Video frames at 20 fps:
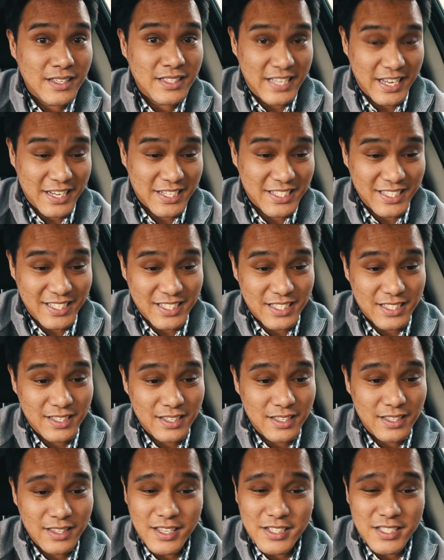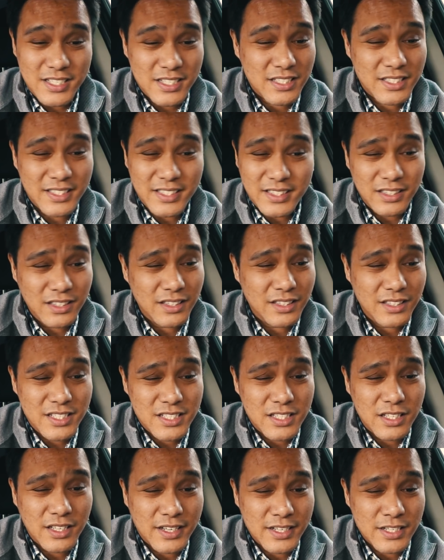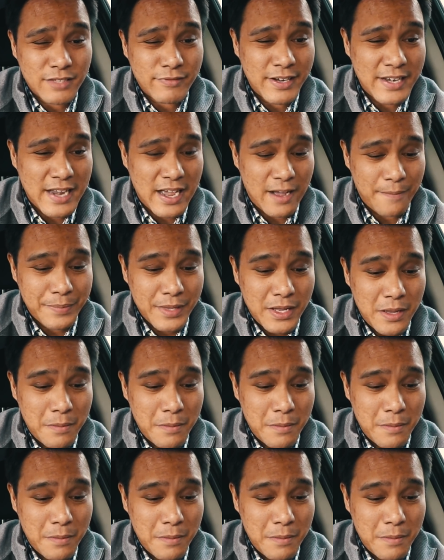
Texas. Let's just, just look at this right now.